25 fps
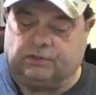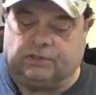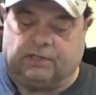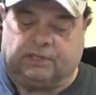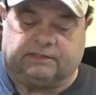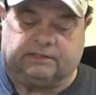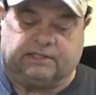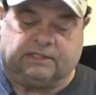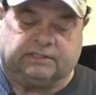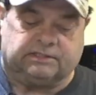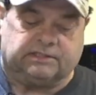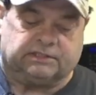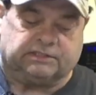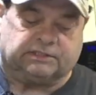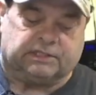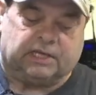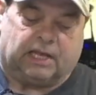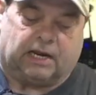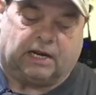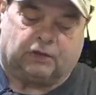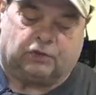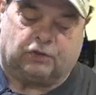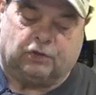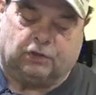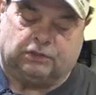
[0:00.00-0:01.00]
this has
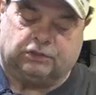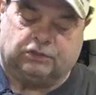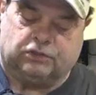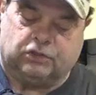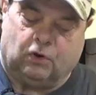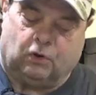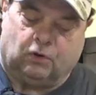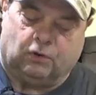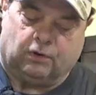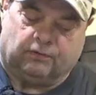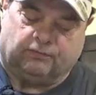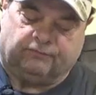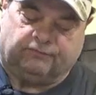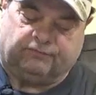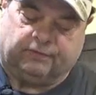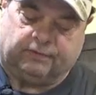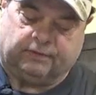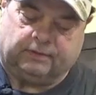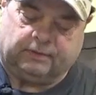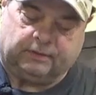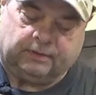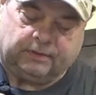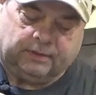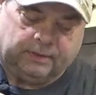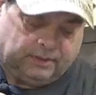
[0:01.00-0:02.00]
got a good coat
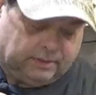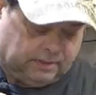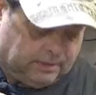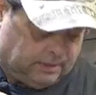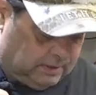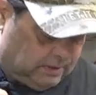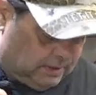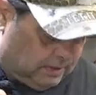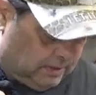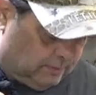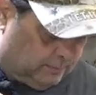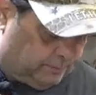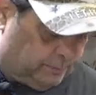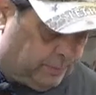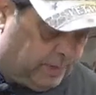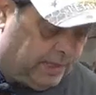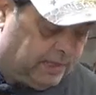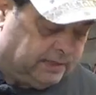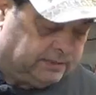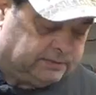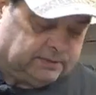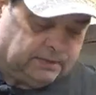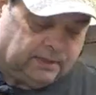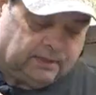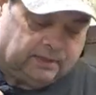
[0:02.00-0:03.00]
of
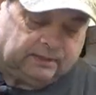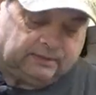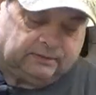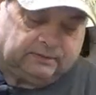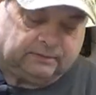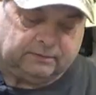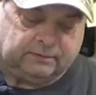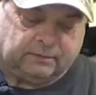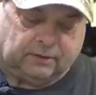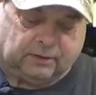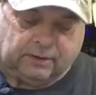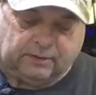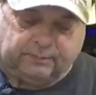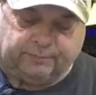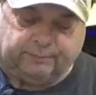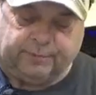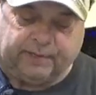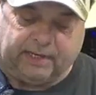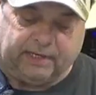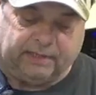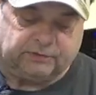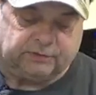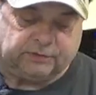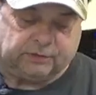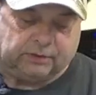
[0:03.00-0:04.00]
paint on it, or
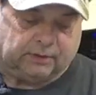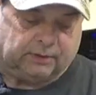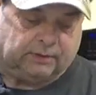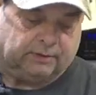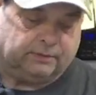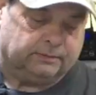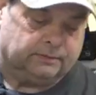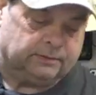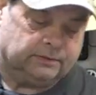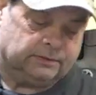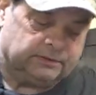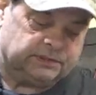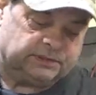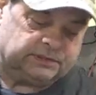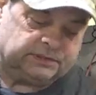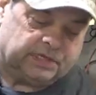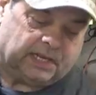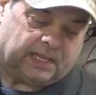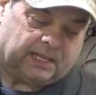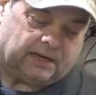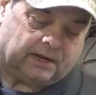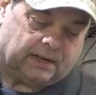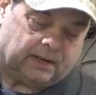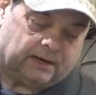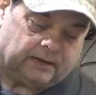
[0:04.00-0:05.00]
paint or
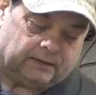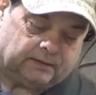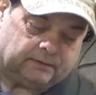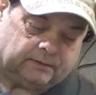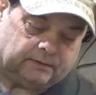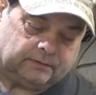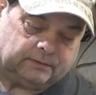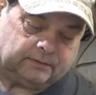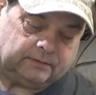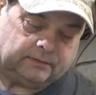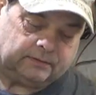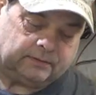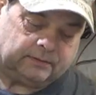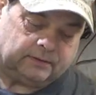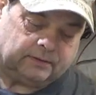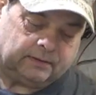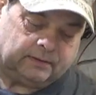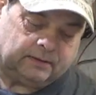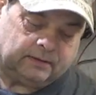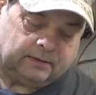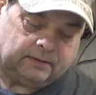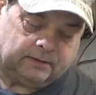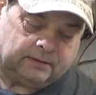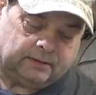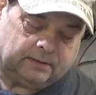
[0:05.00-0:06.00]
stain on it.
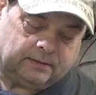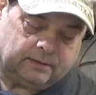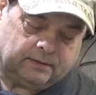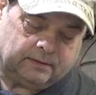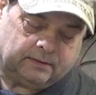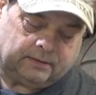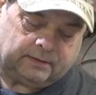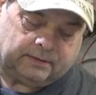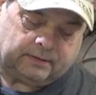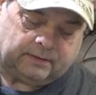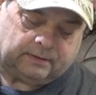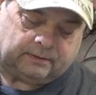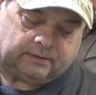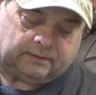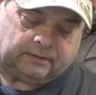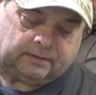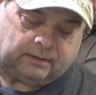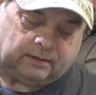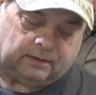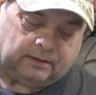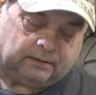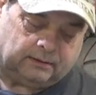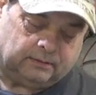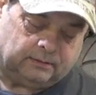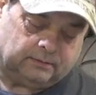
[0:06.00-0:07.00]

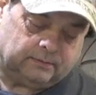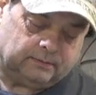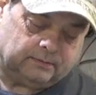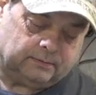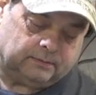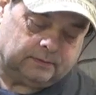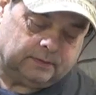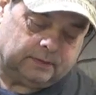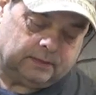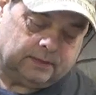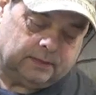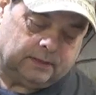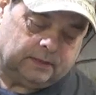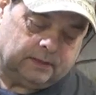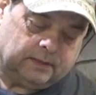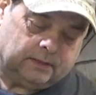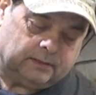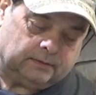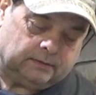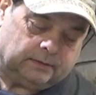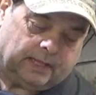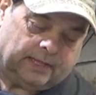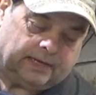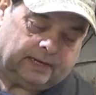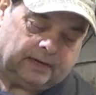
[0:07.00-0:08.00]
and
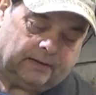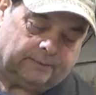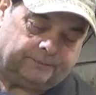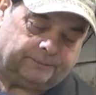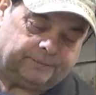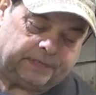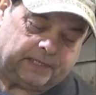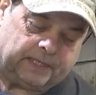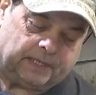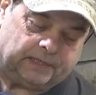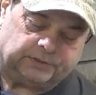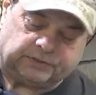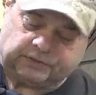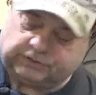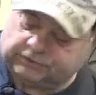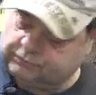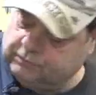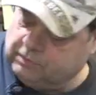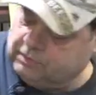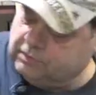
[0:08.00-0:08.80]
line up the edges real